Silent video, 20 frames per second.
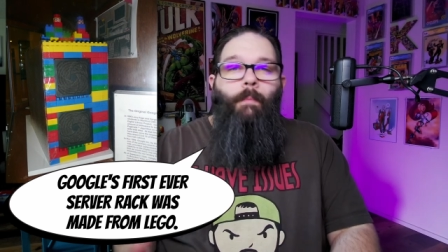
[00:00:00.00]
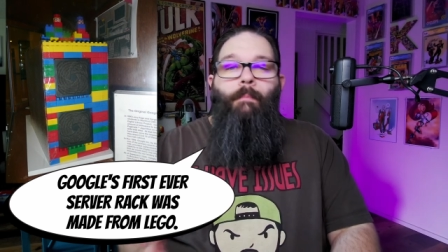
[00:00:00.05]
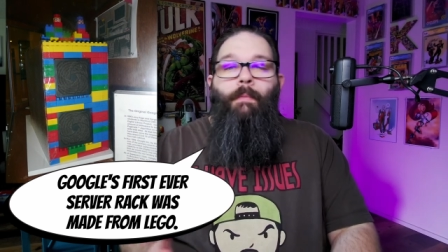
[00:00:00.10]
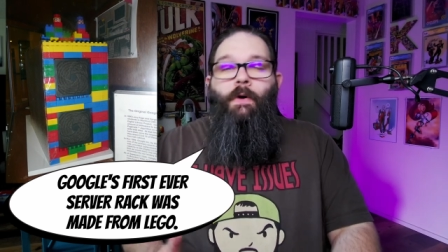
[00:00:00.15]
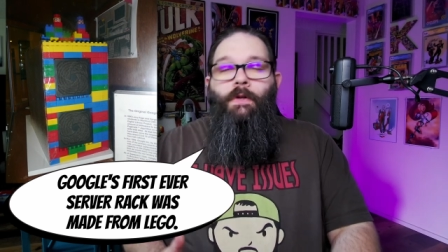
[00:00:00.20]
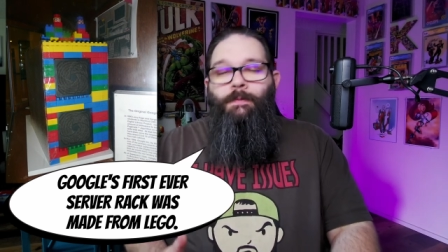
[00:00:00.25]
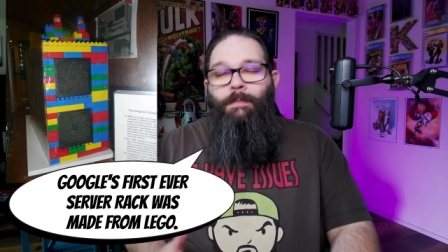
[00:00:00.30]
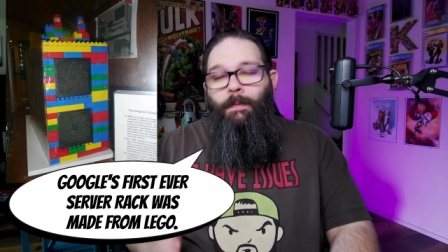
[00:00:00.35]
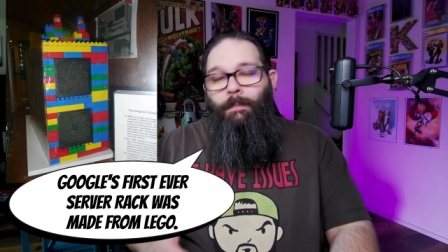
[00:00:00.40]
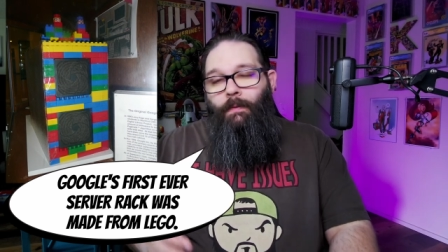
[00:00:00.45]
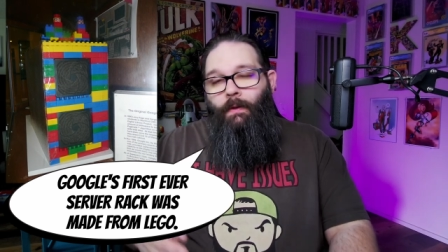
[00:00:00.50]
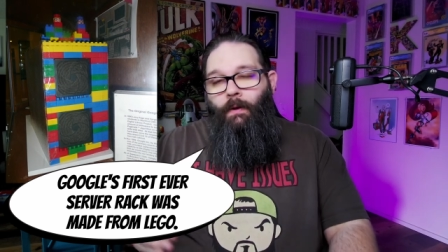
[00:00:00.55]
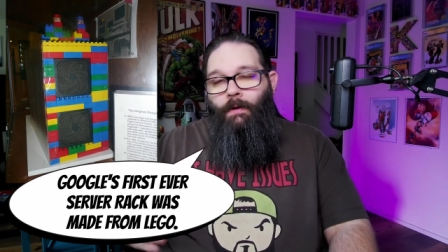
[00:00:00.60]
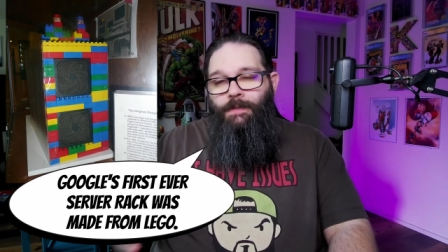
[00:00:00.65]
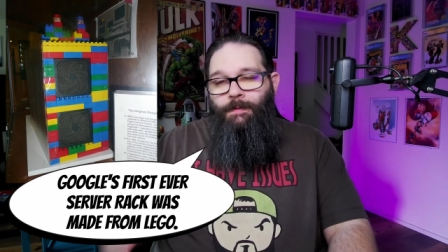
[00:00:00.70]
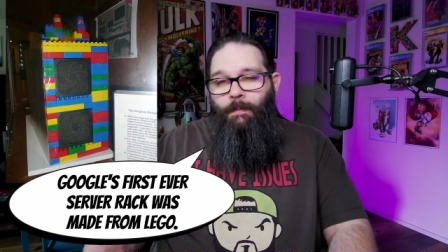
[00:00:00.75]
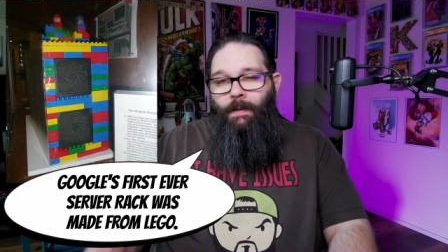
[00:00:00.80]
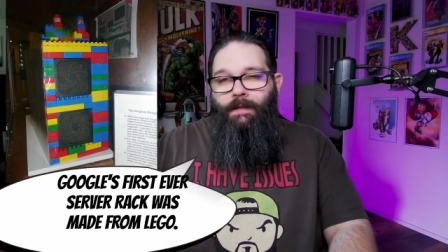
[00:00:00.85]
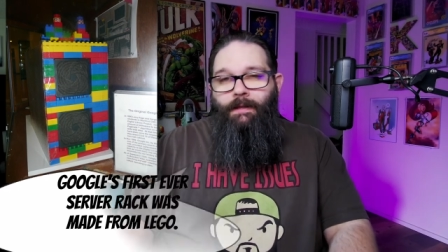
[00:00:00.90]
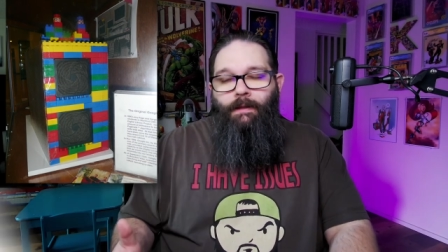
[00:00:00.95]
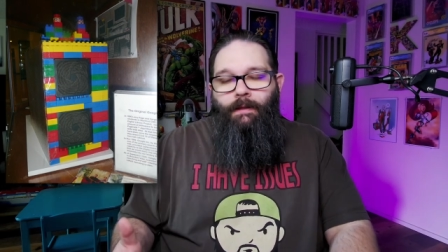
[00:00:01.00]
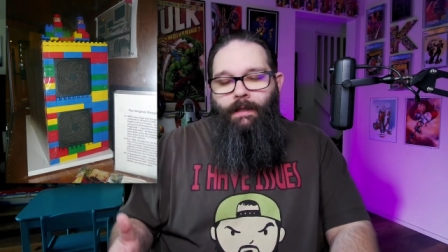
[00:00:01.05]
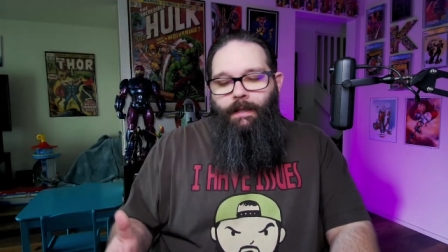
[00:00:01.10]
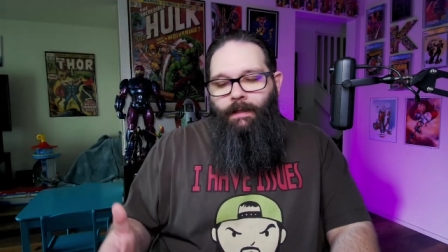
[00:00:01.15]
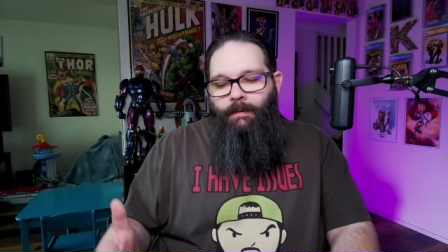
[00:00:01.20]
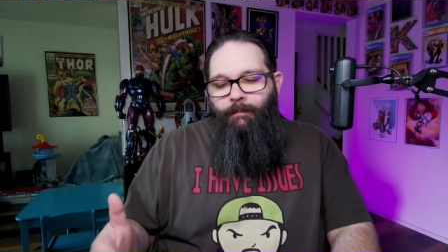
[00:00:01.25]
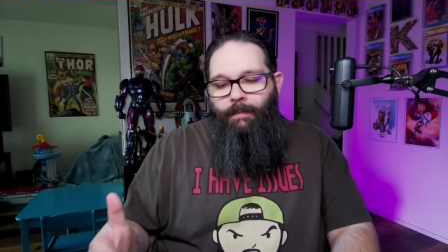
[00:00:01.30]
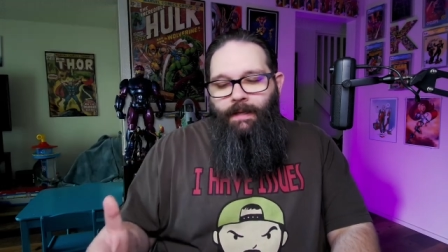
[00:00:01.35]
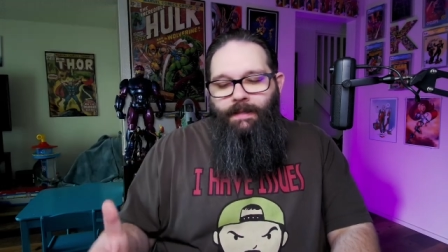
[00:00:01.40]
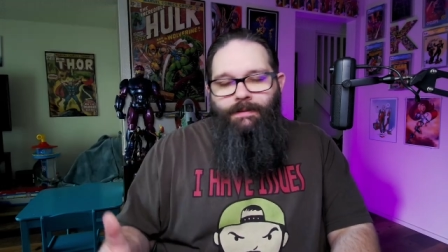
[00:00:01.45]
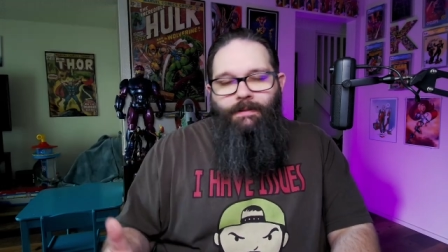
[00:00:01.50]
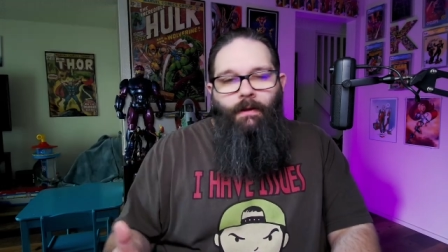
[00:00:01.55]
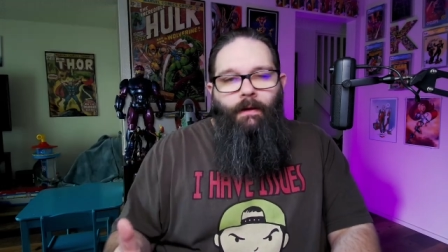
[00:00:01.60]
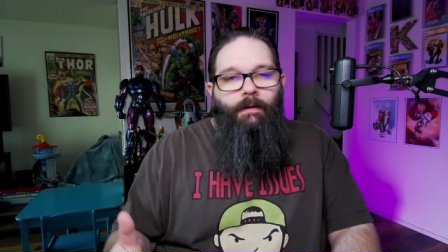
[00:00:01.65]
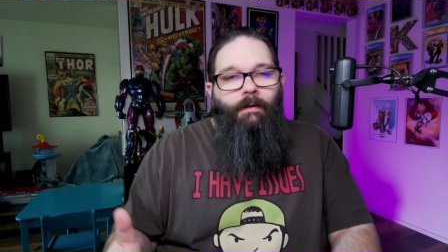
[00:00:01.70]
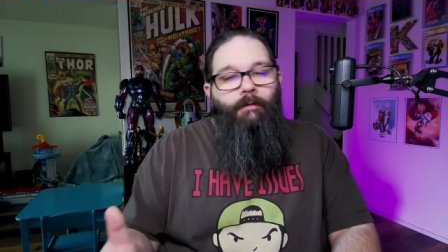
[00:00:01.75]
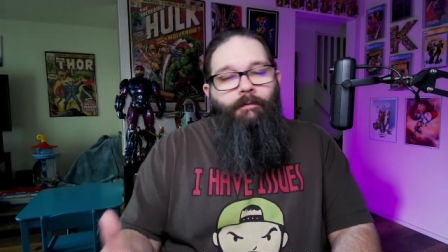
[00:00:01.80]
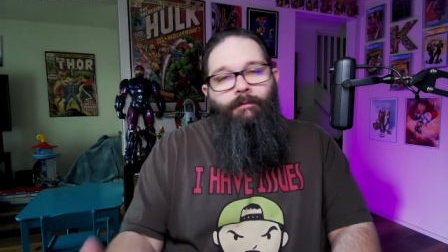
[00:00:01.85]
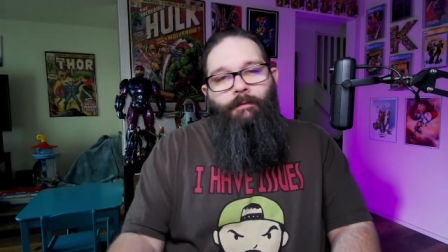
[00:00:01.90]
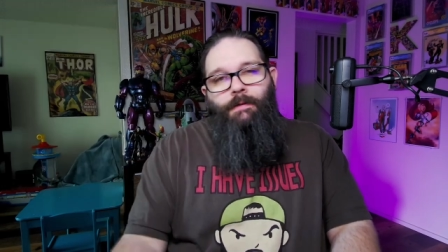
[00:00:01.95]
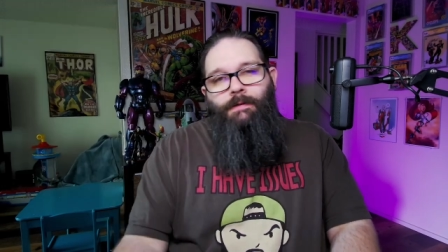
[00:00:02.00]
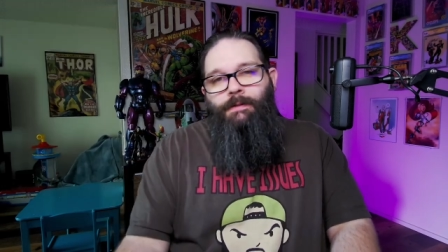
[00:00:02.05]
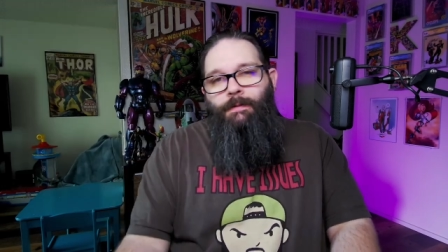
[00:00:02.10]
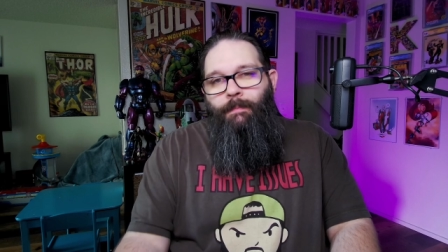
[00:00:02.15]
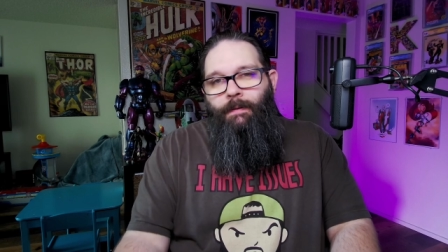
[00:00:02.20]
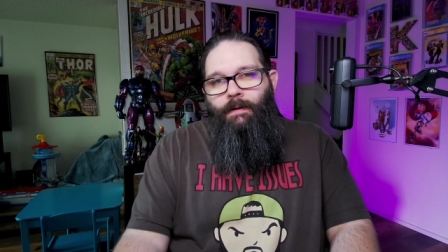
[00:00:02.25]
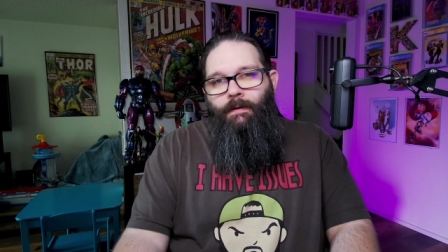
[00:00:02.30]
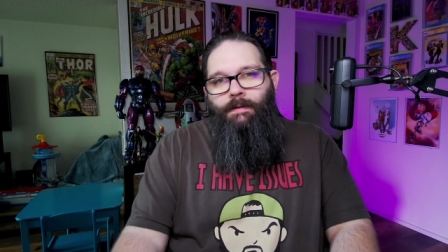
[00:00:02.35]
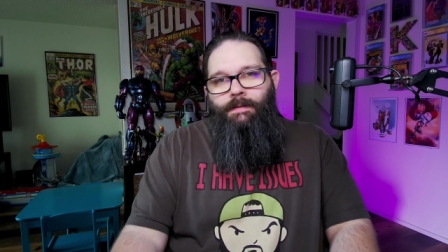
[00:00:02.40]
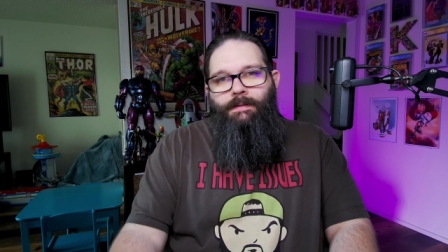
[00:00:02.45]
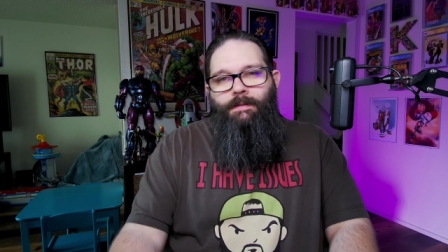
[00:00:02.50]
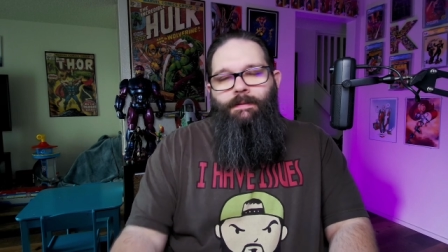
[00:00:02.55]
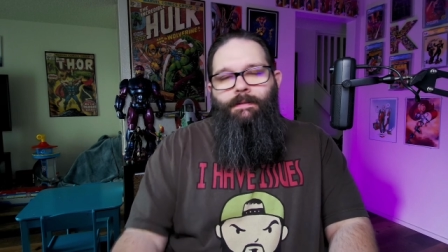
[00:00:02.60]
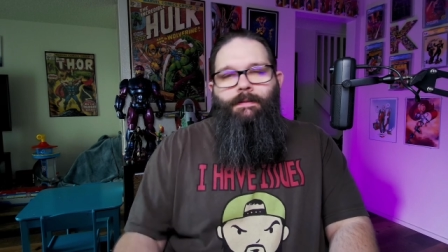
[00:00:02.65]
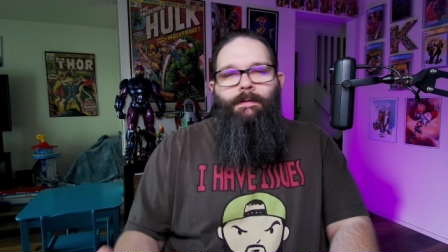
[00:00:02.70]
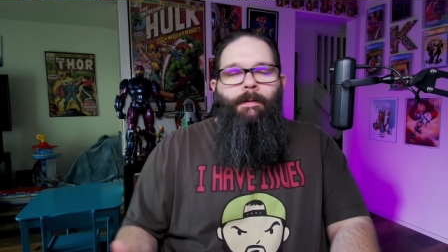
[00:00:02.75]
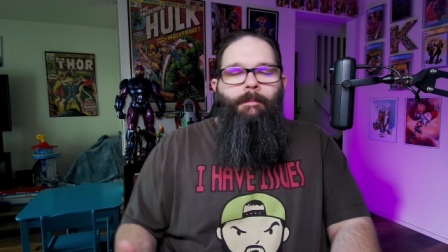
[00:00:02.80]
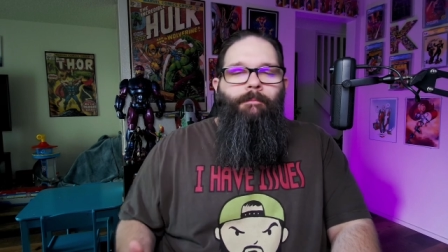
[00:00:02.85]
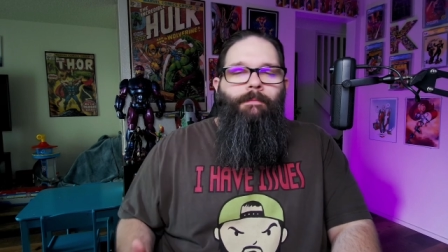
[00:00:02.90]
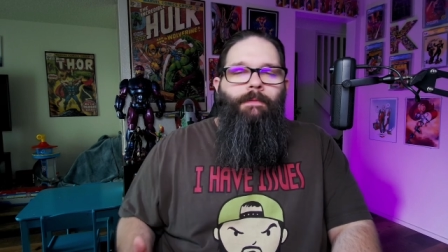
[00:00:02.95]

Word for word: most people are speculating based on first appearances,